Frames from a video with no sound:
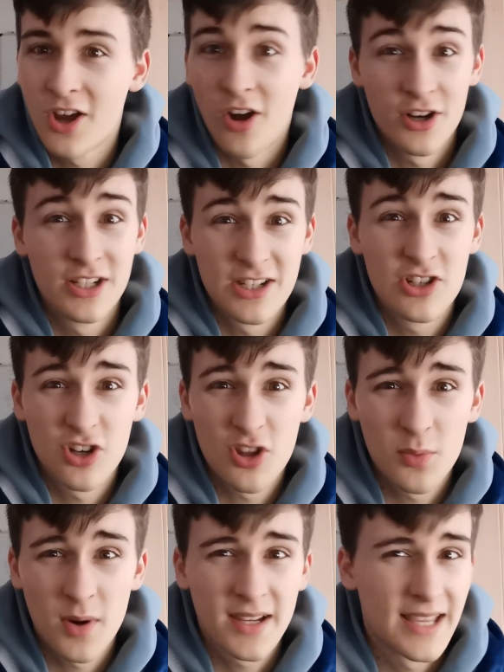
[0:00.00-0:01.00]
Did you do
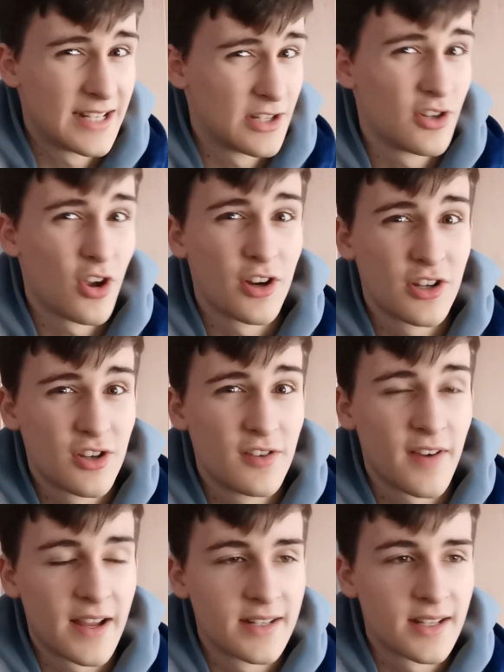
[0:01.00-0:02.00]
the work yet? How did you
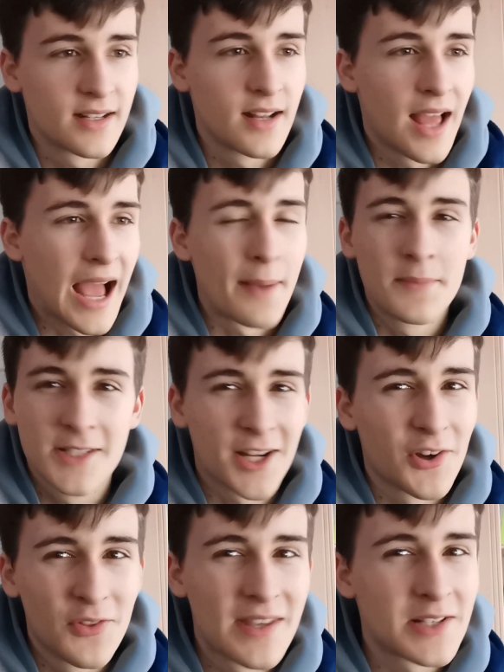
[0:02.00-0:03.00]
find it? I'm
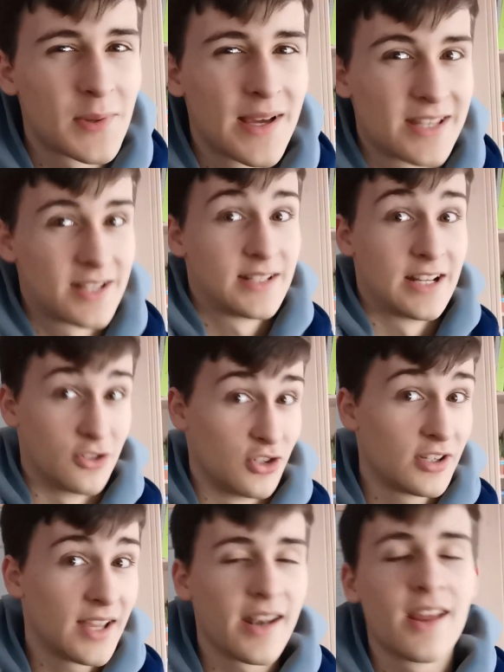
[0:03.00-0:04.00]
stuck on this question. Did
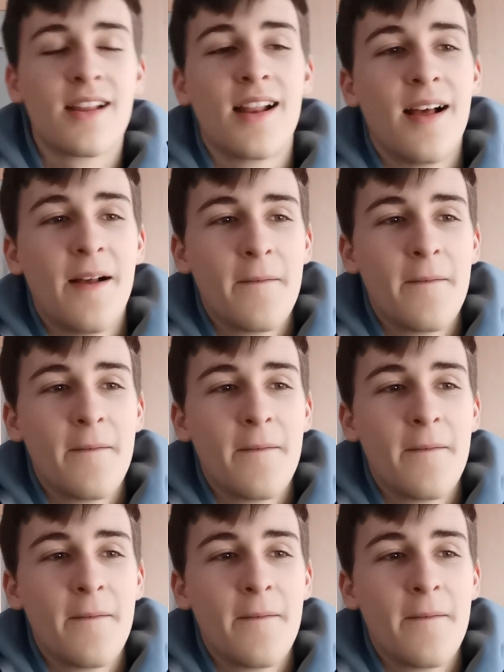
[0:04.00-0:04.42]
you get it?